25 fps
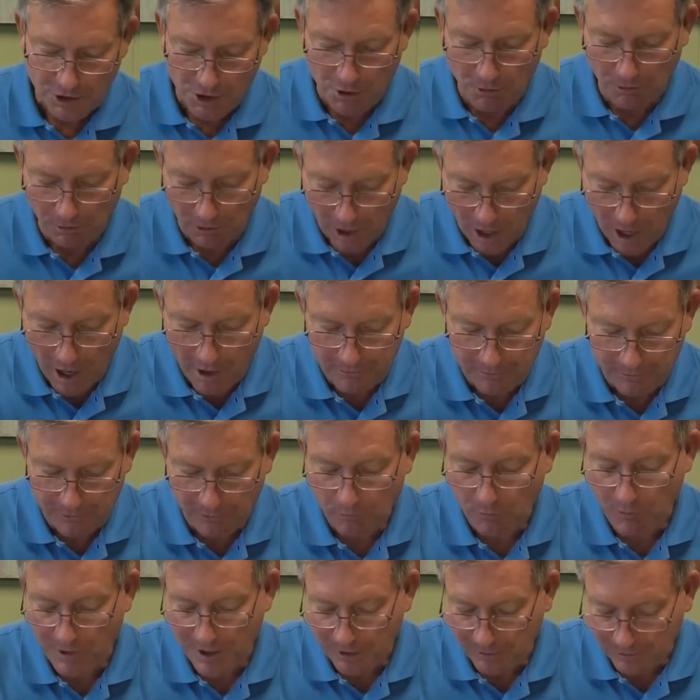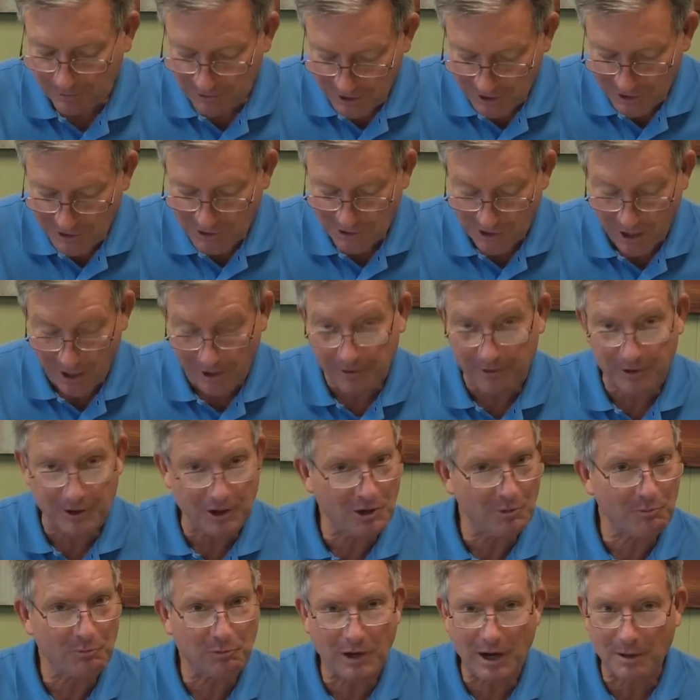You are honored, we are dishonored.
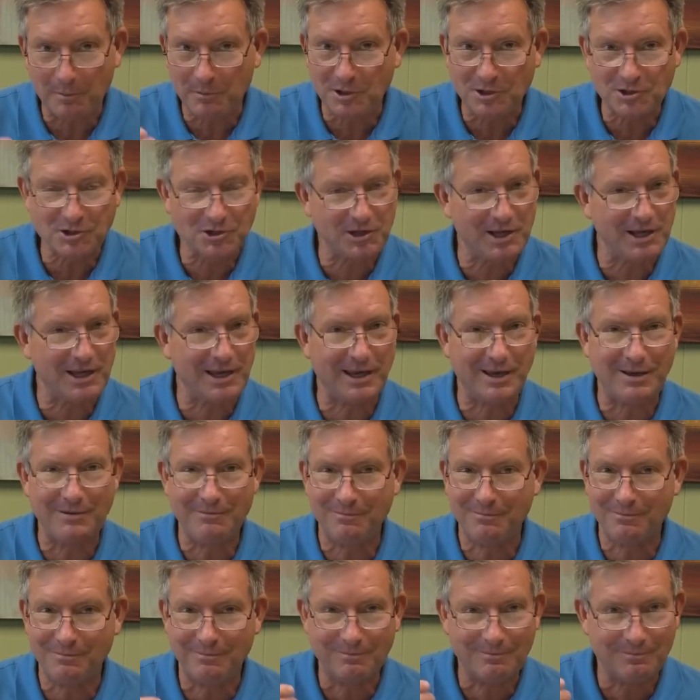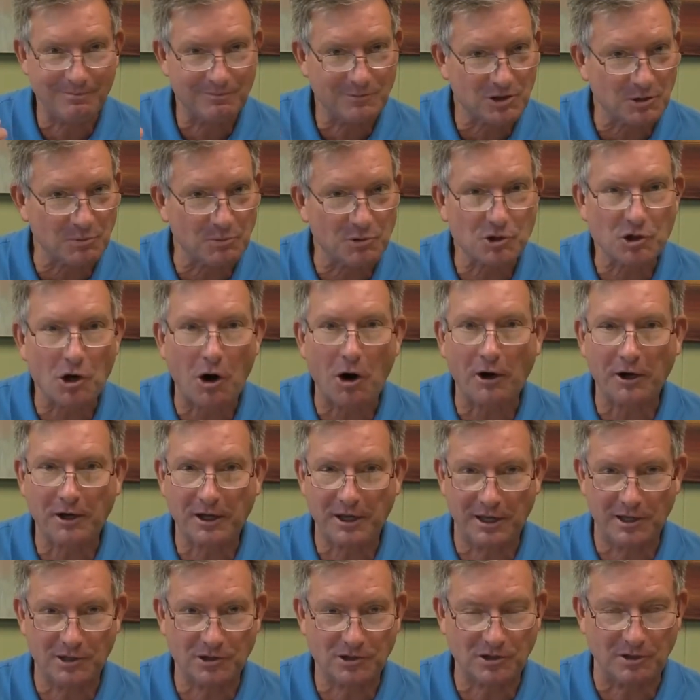You can probably see some
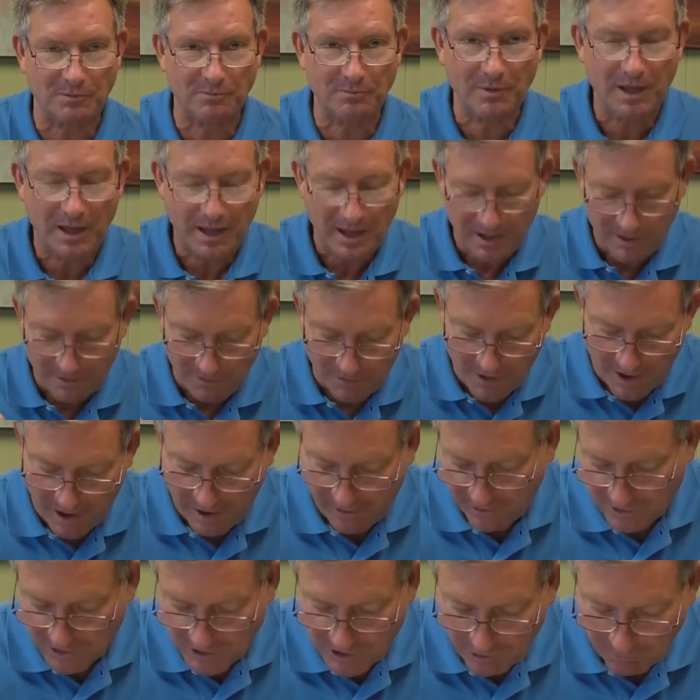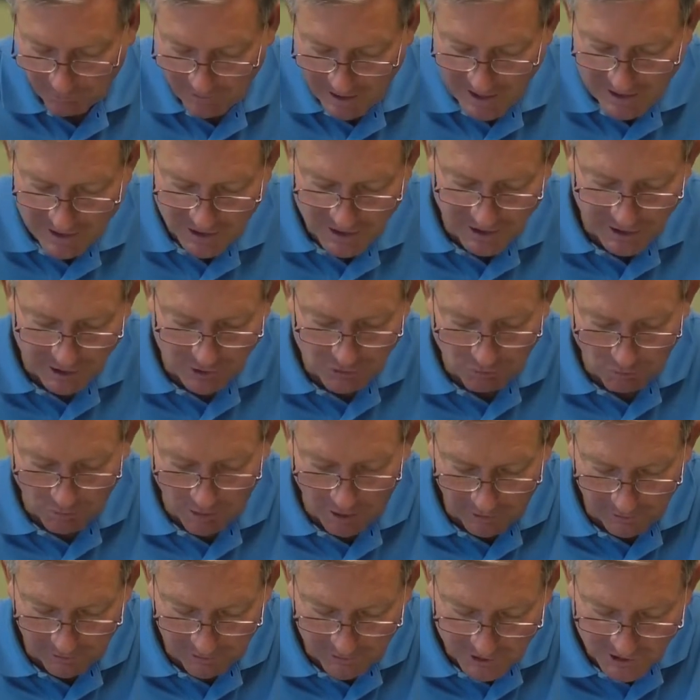sarcasm there as he writes these
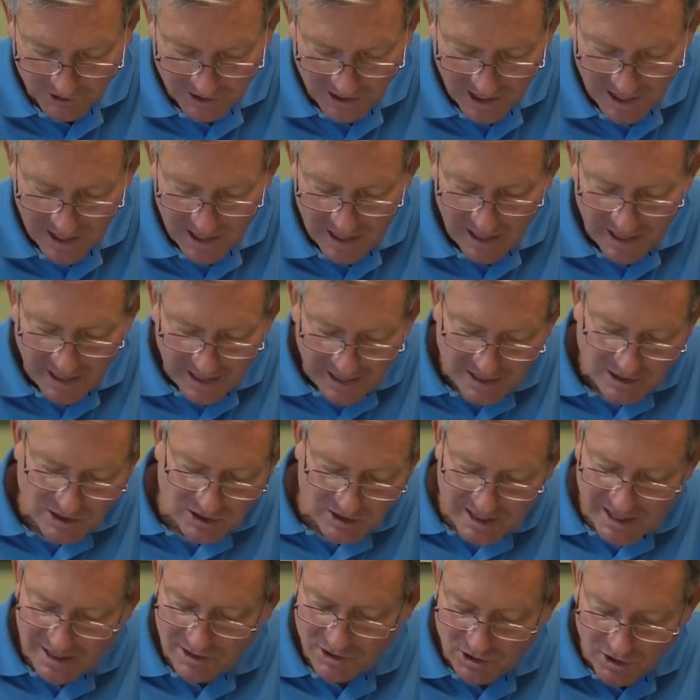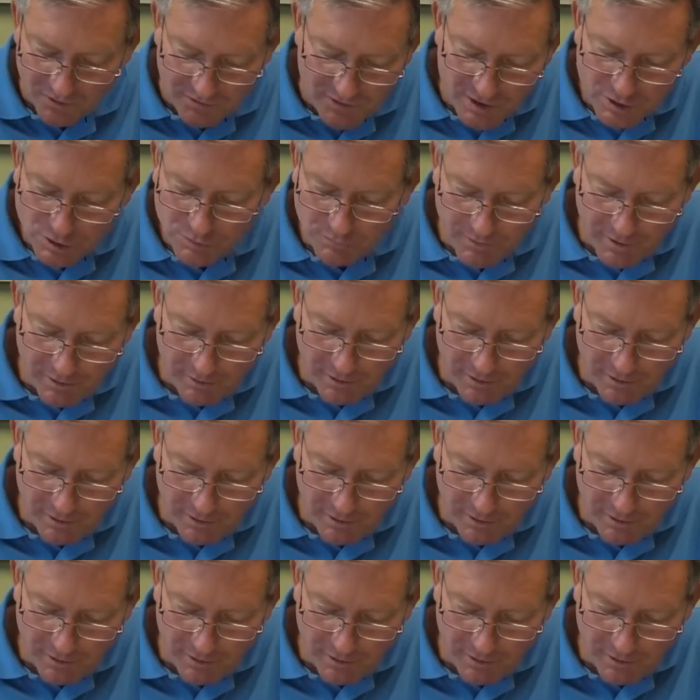words. He says, To this